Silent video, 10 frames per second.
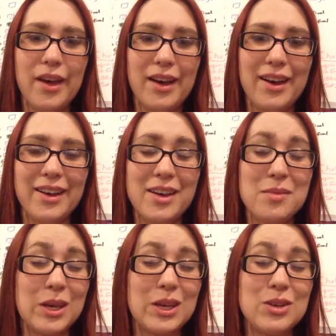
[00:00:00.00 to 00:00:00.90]
am
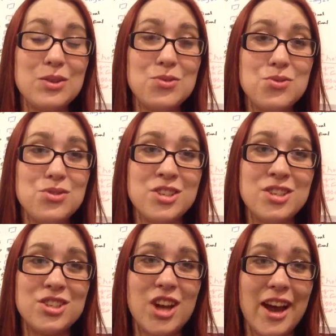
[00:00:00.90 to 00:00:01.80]
a huge,
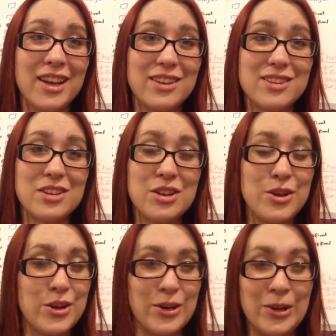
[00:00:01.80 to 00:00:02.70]
giant
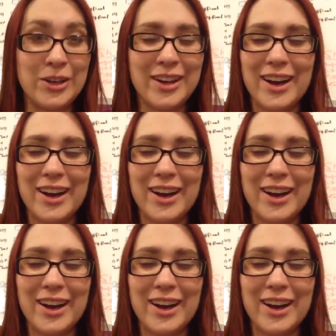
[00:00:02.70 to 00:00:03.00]
nerd.